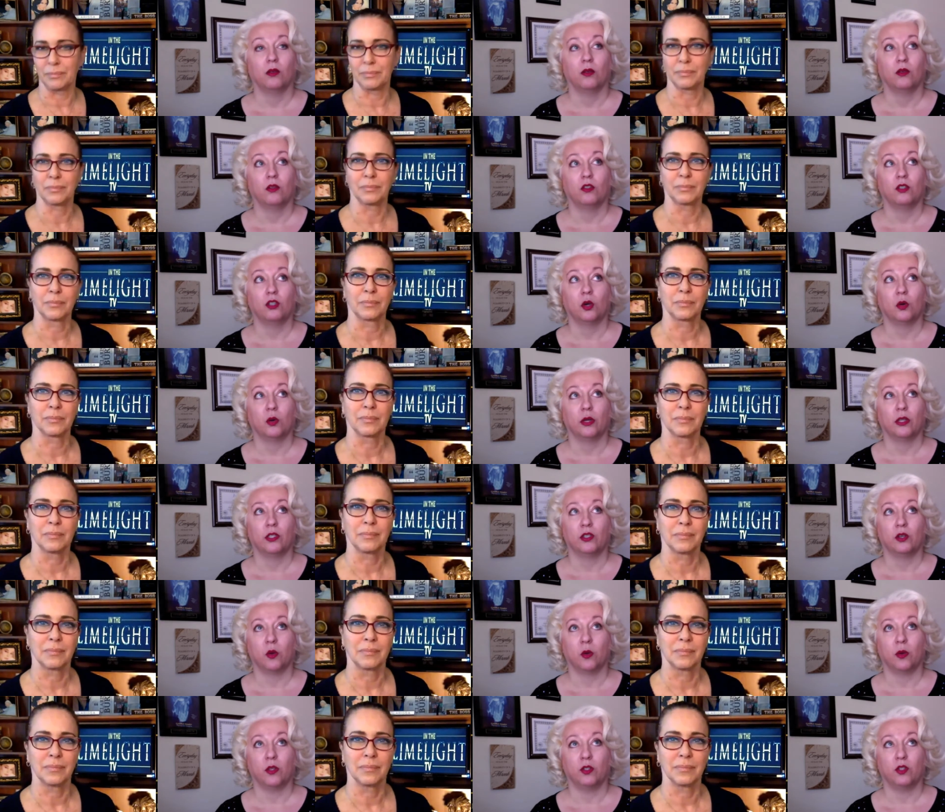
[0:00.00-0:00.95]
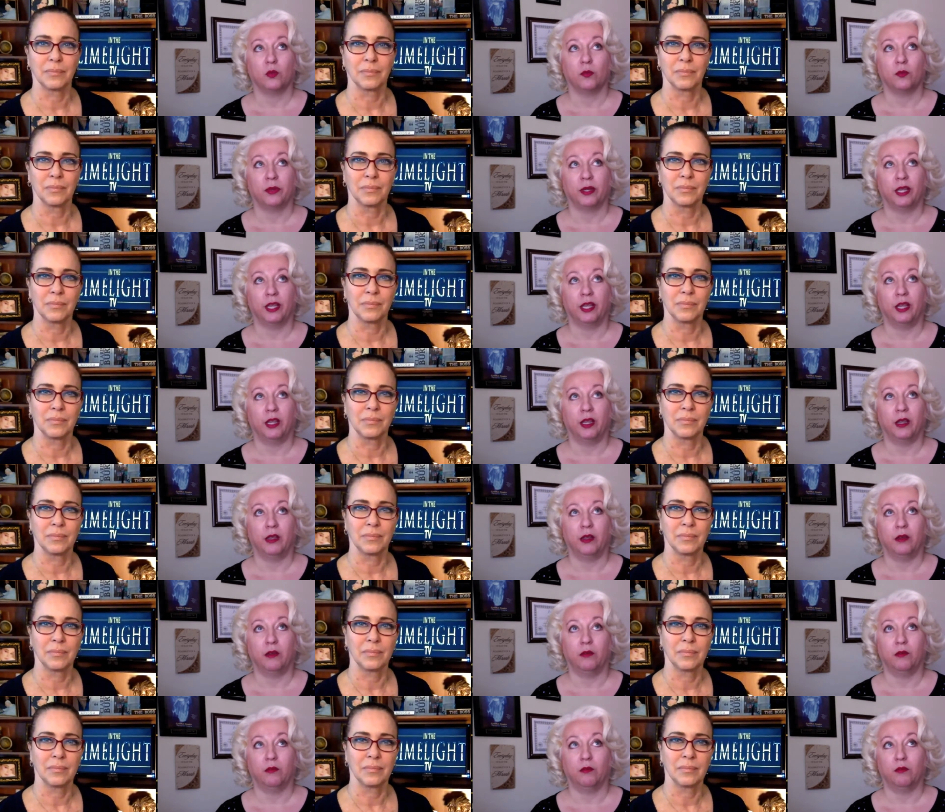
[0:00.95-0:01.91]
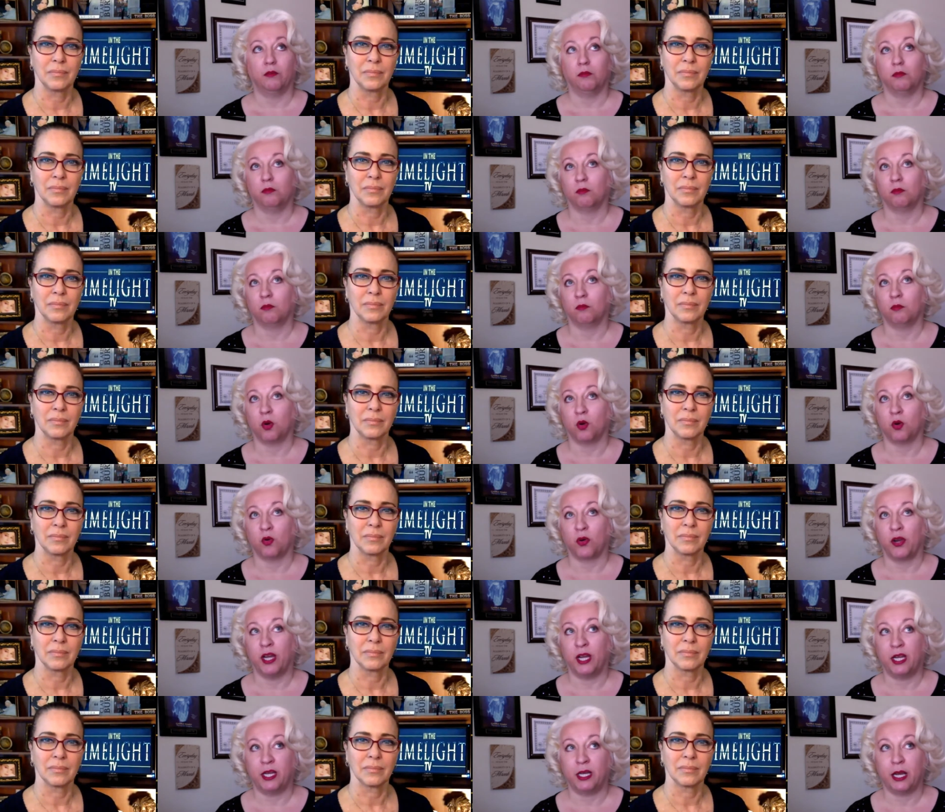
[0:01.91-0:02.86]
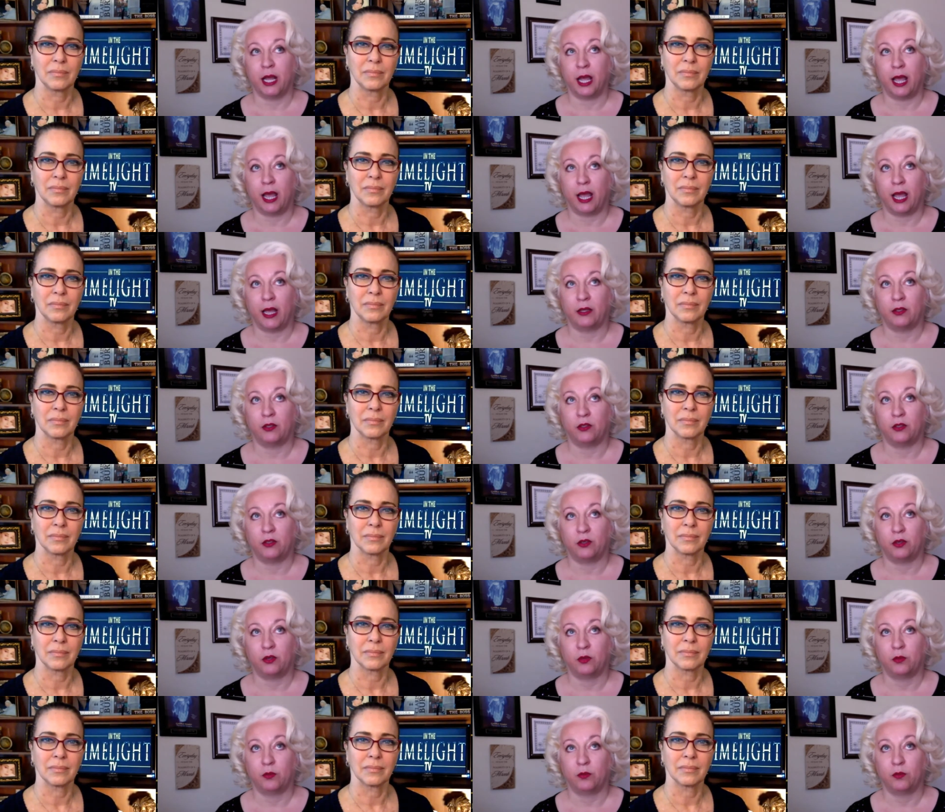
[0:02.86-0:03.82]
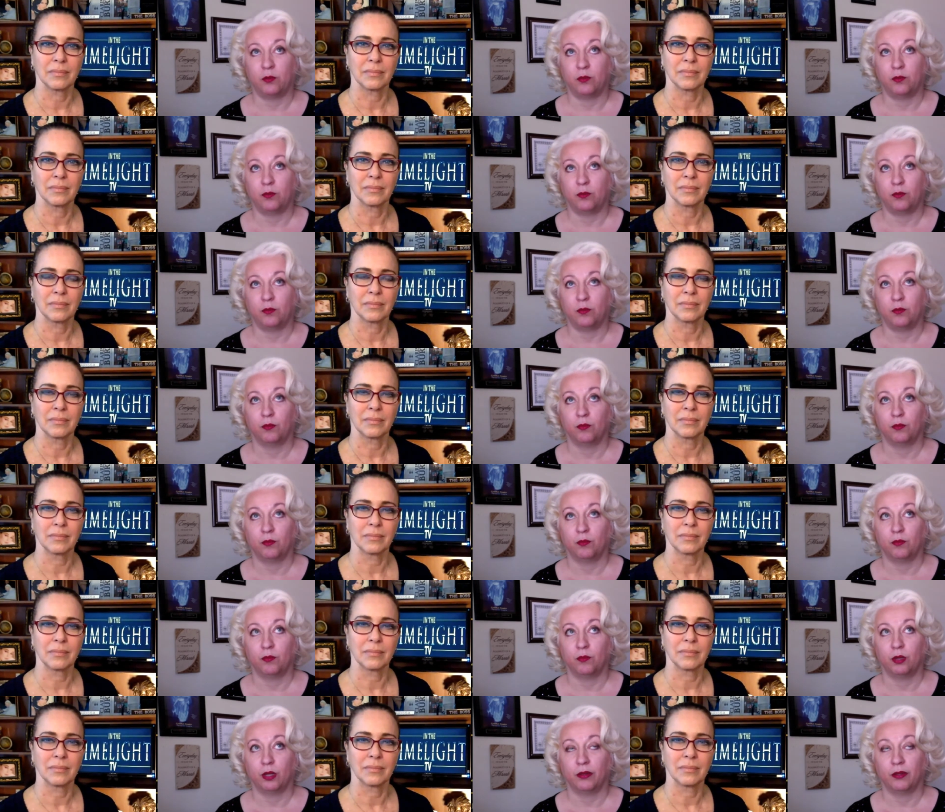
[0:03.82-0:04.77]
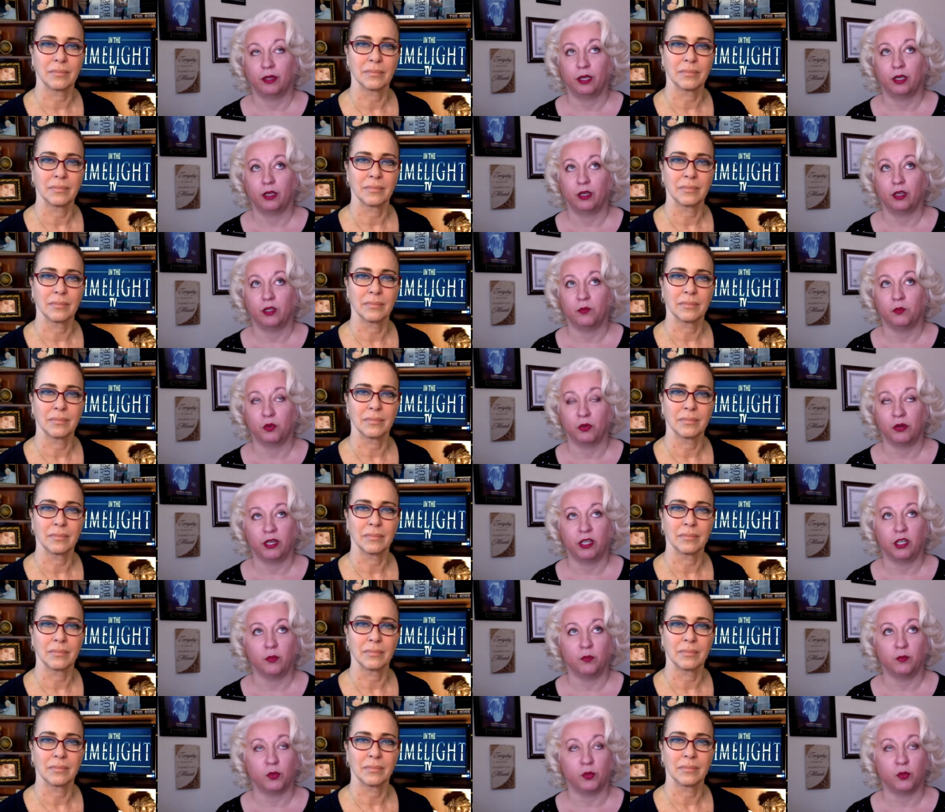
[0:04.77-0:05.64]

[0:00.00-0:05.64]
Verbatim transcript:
Speaker 1: So it's going to be Maureen at, I think it is Maureen at